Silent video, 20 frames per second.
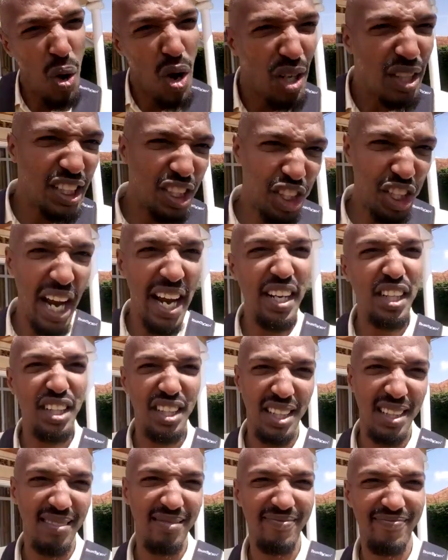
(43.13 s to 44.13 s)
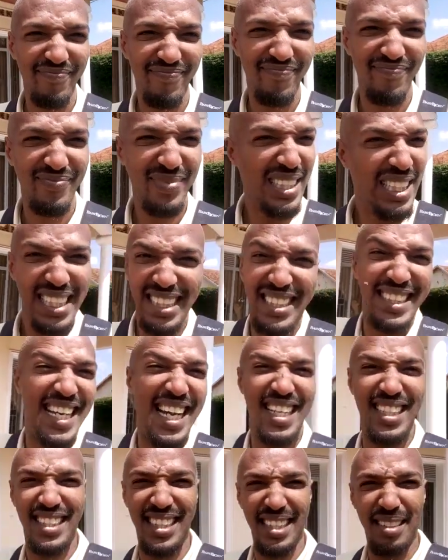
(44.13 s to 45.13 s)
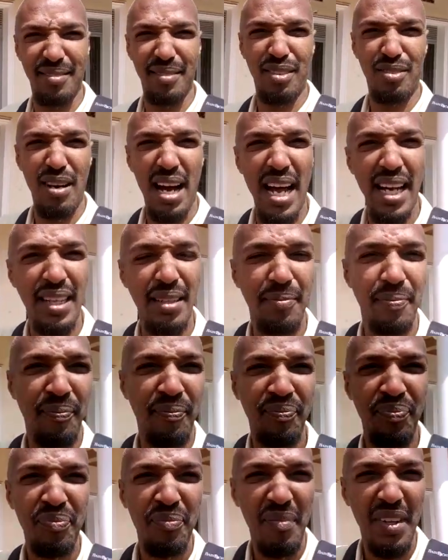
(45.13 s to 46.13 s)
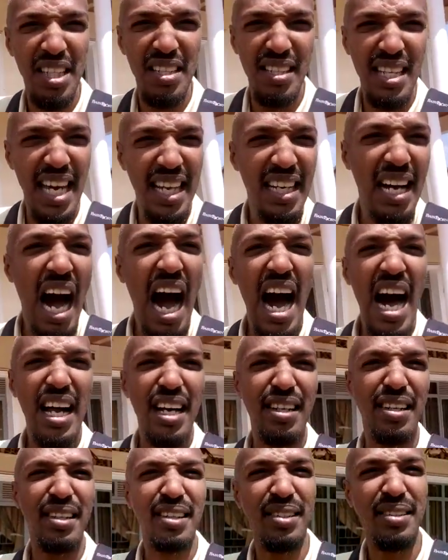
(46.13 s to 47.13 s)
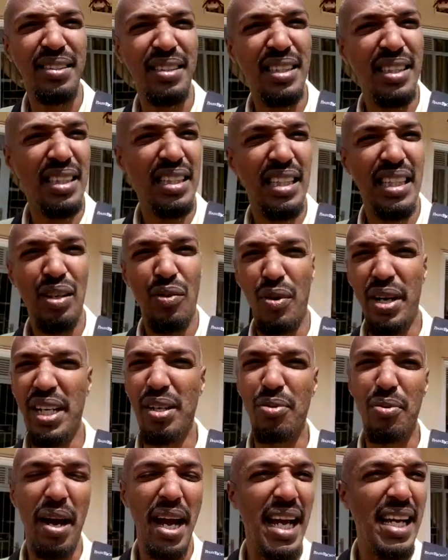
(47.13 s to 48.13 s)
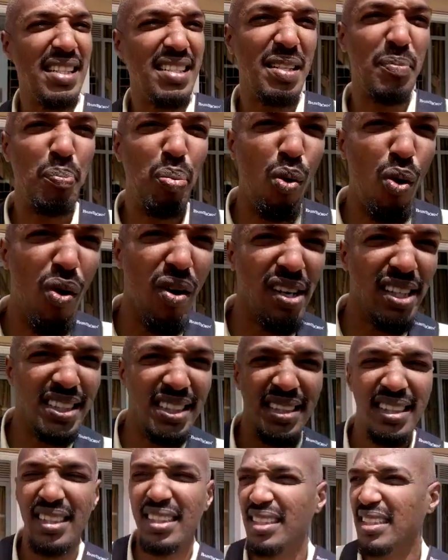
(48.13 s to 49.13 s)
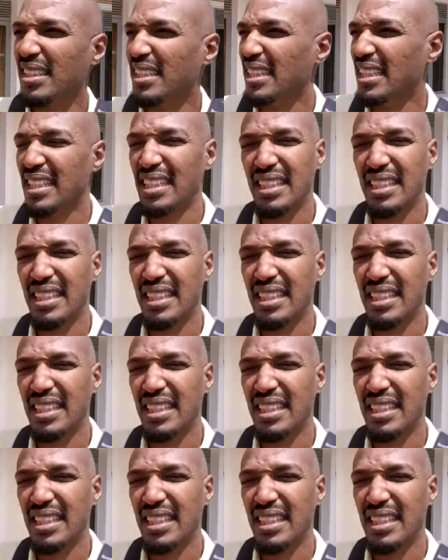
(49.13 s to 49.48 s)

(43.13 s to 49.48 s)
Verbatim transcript: the world is changing. It's changing, right? It's getting hotter. When it rains, it pours.